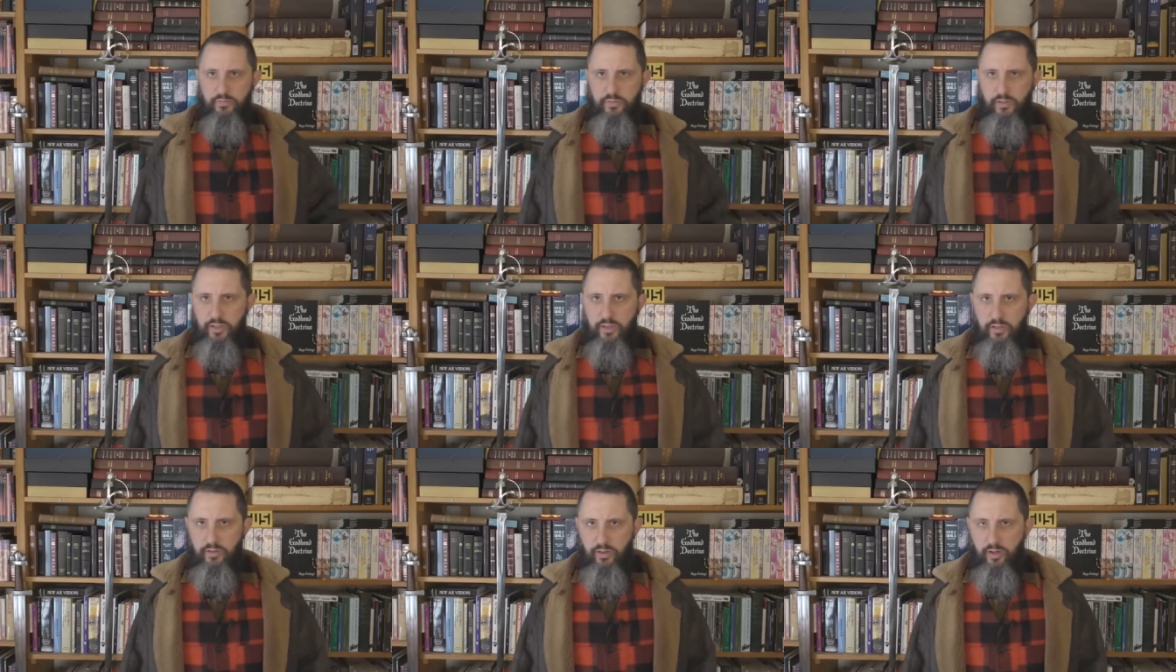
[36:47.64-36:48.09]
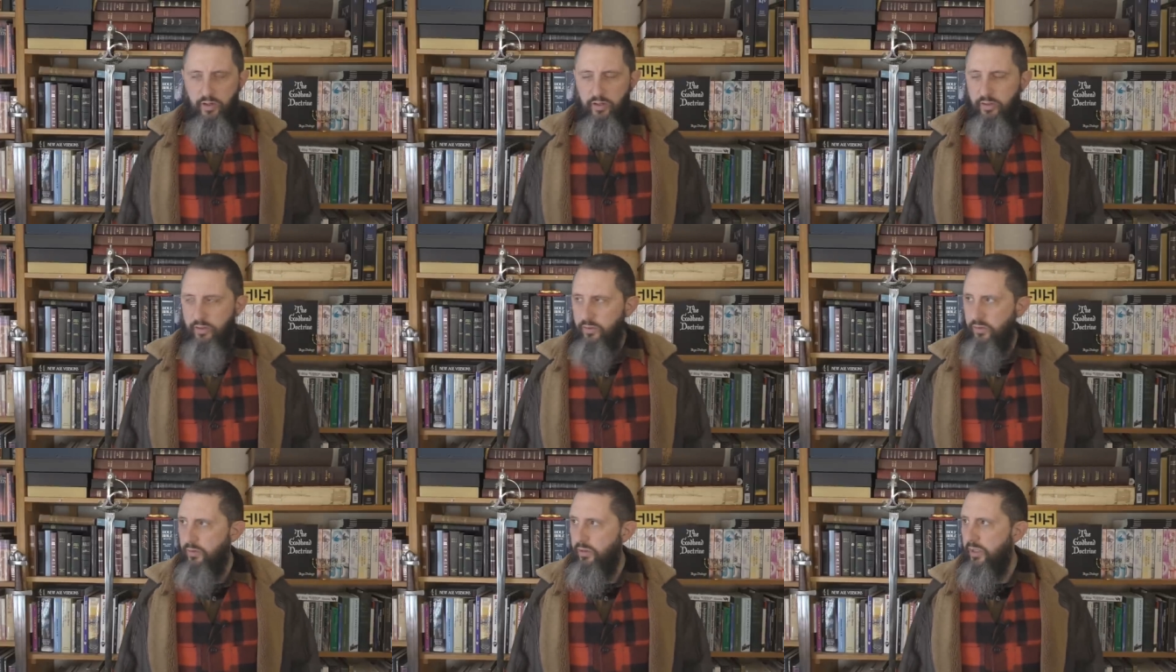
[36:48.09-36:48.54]
uh,
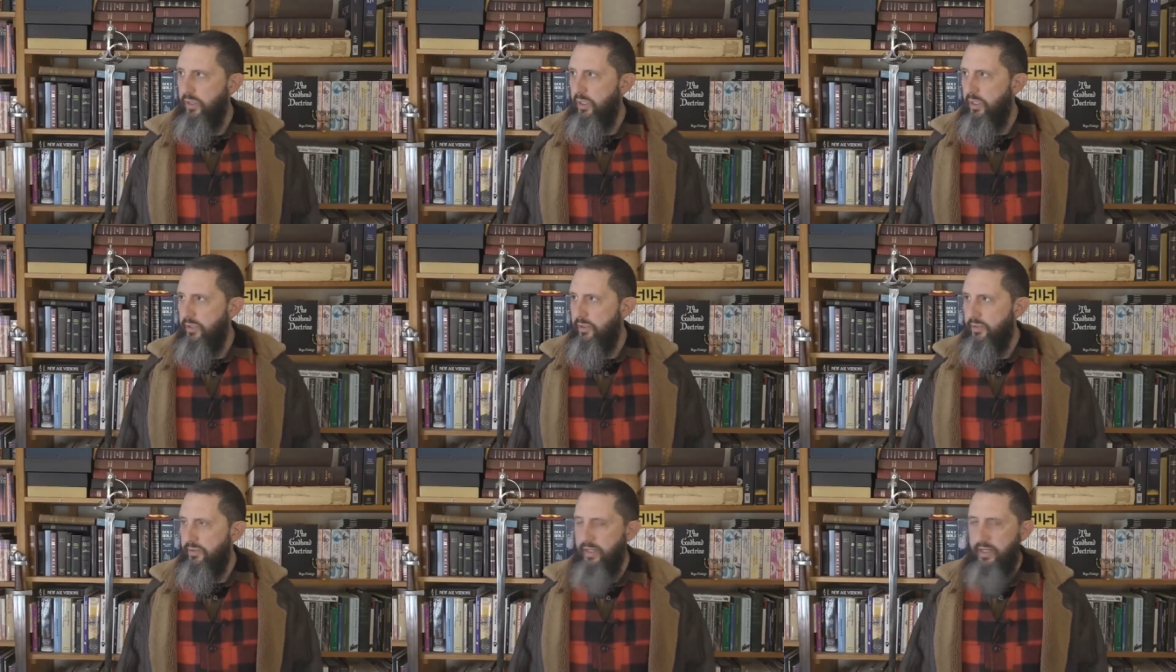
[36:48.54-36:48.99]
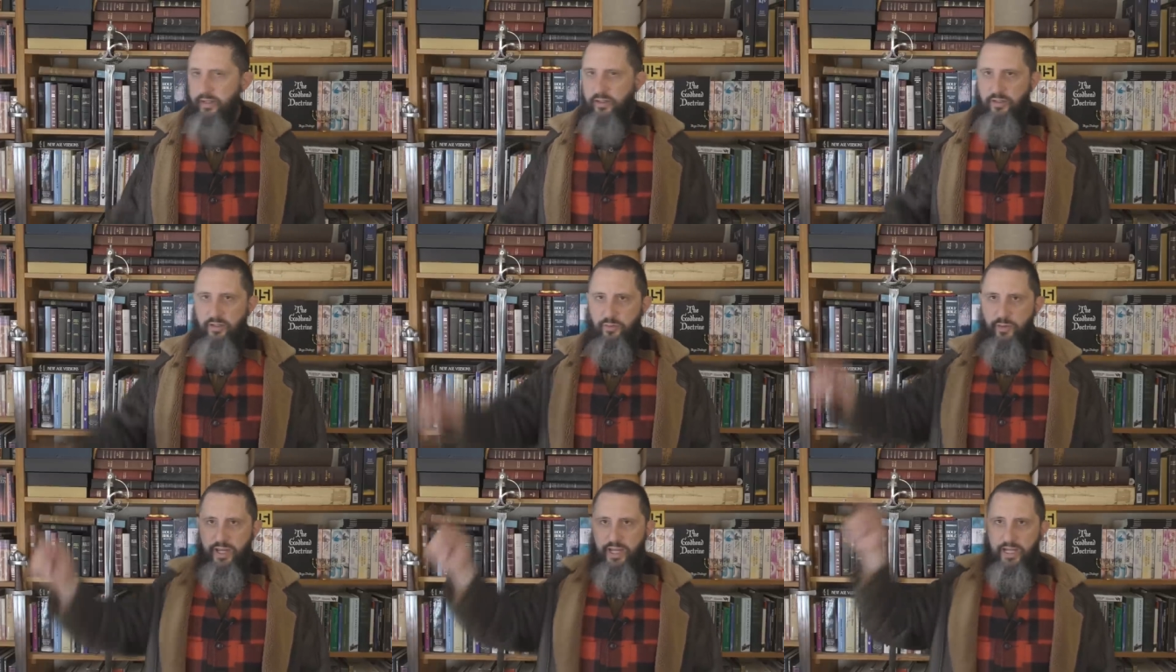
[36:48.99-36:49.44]
article that down
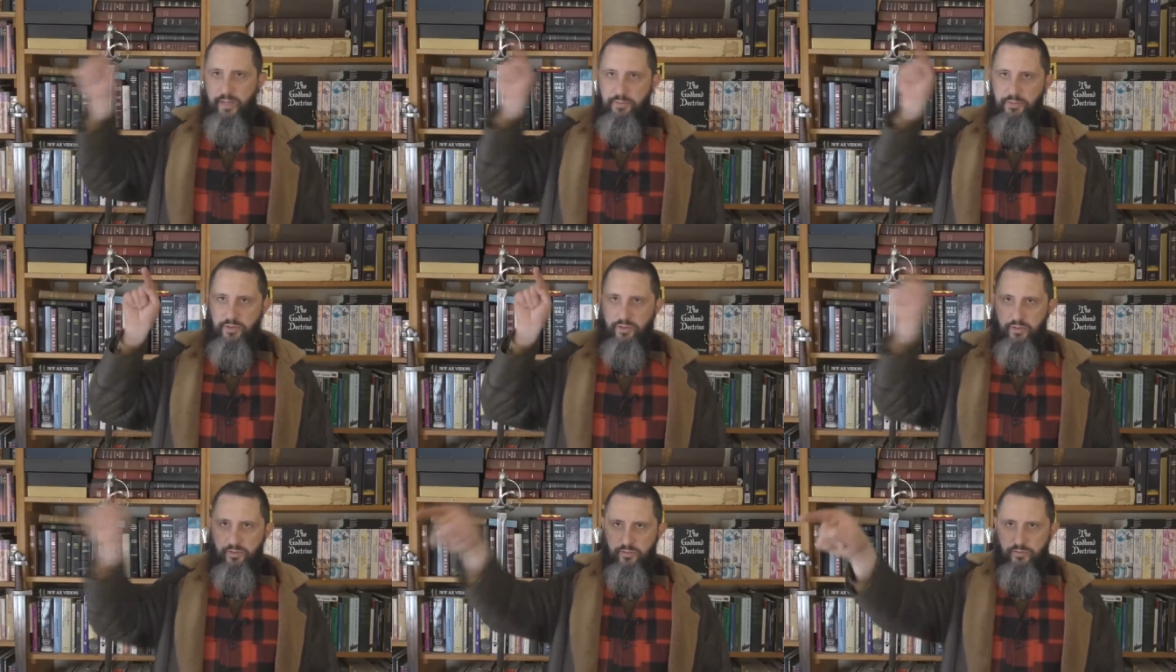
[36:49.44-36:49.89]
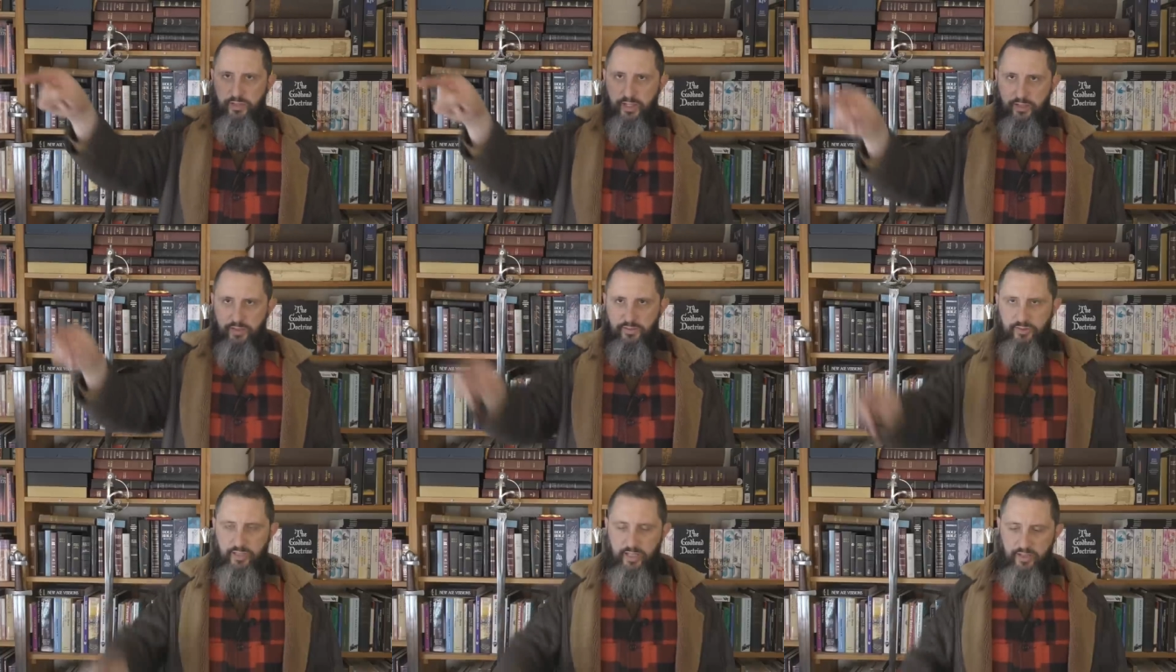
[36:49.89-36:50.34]
in New Hampshire,
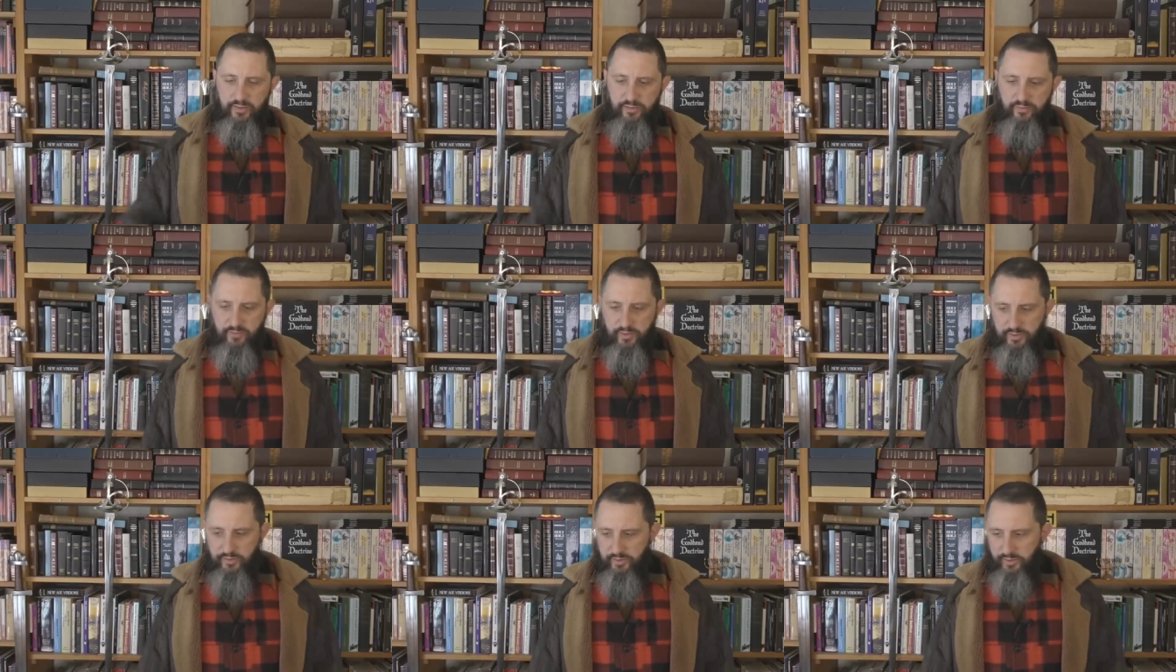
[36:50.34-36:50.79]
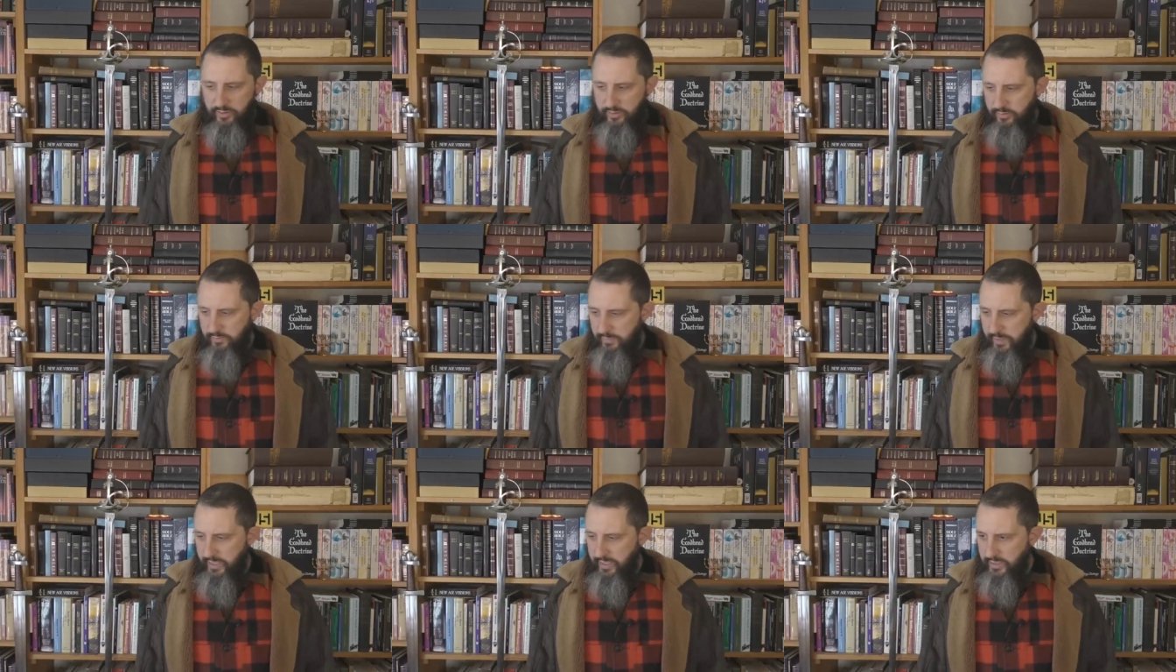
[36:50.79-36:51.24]
down south of us
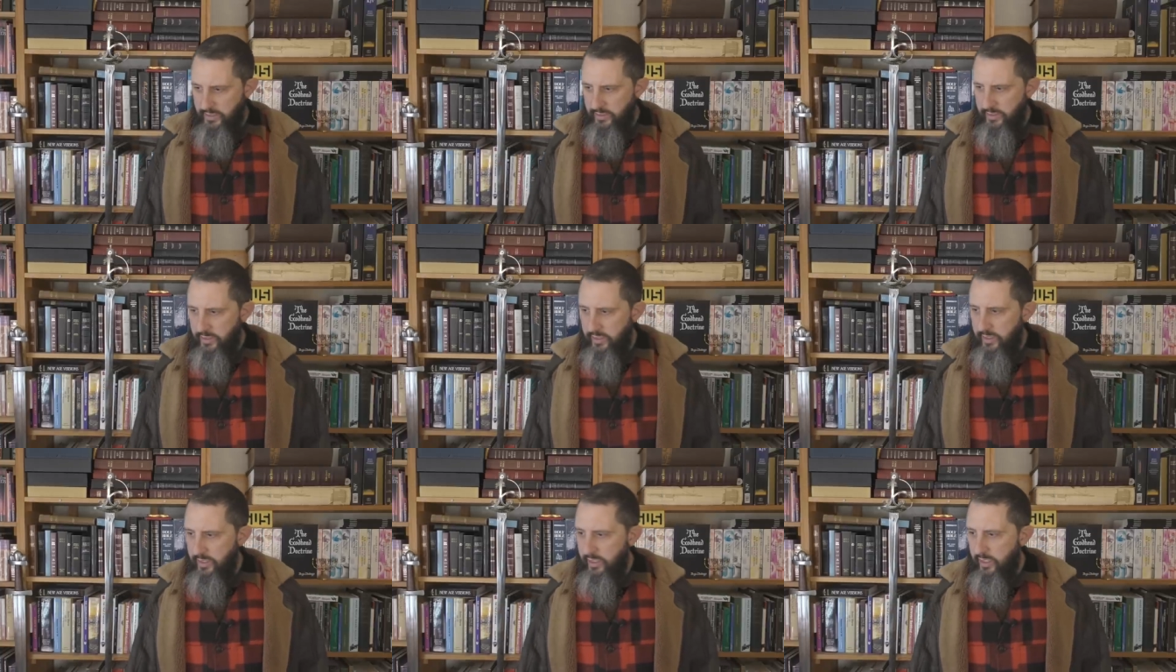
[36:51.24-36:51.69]
here in Maine,